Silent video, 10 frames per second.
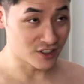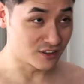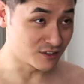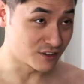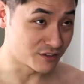
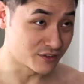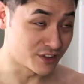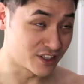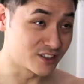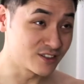out of the
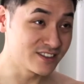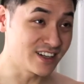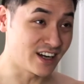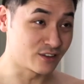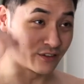video.
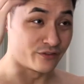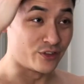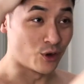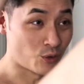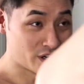I have
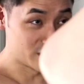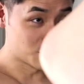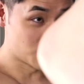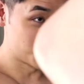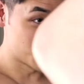no idea
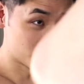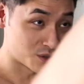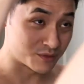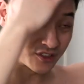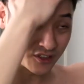what I'm doing.
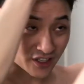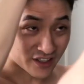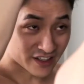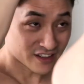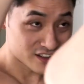I'm just trying to like